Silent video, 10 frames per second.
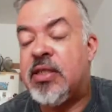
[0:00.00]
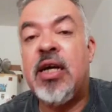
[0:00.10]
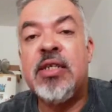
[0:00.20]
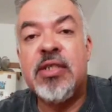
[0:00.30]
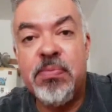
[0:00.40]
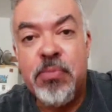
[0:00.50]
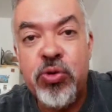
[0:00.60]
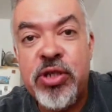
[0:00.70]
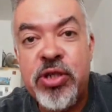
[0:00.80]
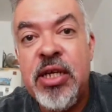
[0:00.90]
is
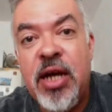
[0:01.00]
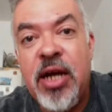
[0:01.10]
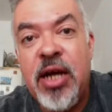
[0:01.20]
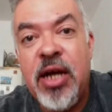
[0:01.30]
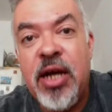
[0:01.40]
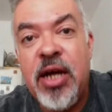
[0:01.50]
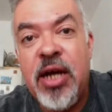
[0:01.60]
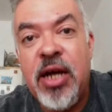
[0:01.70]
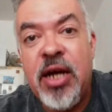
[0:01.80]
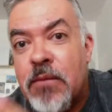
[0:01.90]
mostly uh,
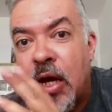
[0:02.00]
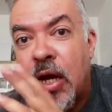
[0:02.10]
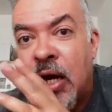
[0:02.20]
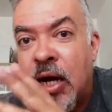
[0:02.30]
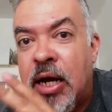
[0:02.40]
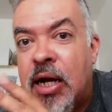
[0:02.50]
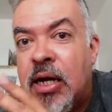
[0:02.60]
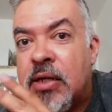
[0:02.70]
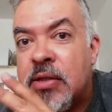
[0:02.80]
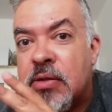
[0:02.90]
uh
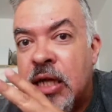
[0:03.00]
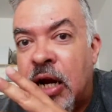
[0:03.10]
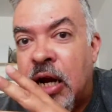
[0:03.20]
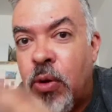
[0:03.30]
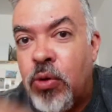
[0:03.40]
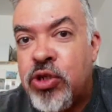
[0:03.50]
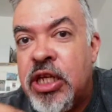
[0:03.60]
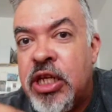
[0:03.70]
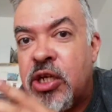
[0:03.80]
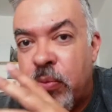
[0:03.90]
they are mostly
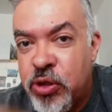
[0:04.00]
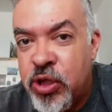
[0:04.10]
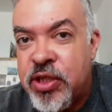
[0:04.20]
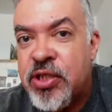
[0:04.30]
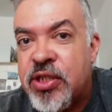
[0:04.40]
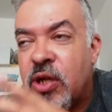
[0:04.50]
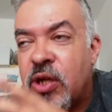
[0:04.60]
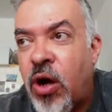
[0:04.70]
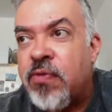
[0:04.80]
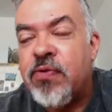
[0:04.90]
communities of
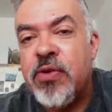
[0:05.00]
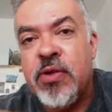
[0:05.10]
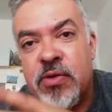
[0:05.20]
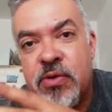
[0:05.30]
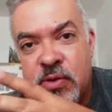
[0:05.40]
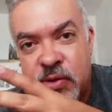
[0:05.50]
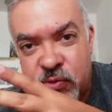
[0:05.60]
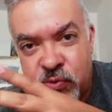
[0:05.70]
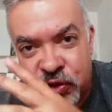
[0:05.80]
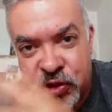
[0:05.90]

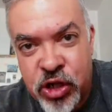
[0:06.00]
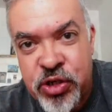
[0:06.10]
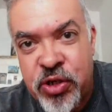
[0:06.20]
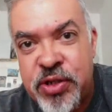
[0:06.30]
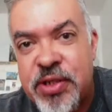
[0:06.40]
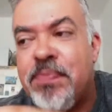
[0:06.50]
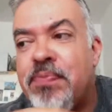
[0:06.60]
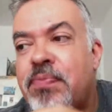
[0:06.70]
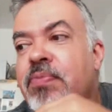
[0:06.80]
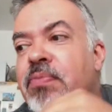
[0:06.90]
researchers,
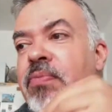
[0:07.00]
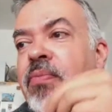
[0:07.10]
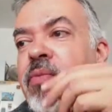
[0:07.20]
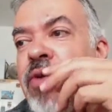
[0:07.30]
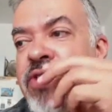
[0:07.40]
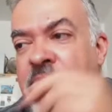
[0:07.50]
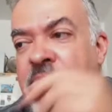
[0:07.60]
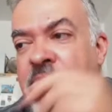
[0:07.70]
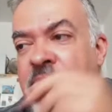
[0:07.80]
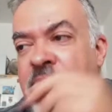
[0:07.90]

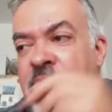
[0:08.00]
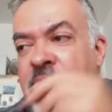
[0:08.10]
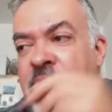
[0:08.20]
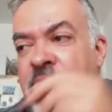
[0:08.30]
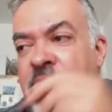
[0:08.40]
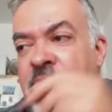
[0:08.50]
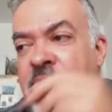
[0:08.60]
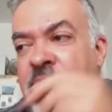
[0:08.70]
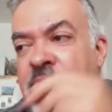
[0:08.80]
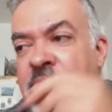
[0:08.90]
scientists,
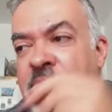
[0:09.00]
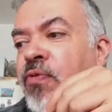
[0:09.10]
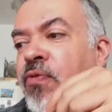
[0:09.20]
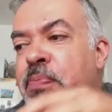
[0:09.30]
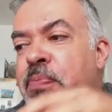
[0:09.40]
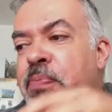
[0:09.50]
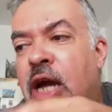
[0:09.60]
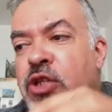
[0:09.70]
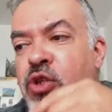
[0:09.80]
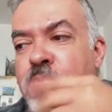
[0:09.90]
of people trying
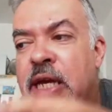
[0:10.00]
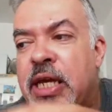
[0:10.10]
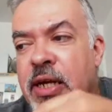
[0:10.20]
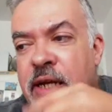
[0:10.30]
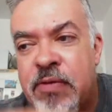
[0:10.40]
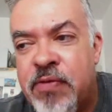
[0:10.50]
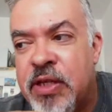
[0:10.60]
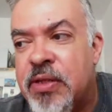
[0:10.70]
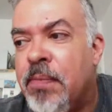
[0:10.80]
to make a living,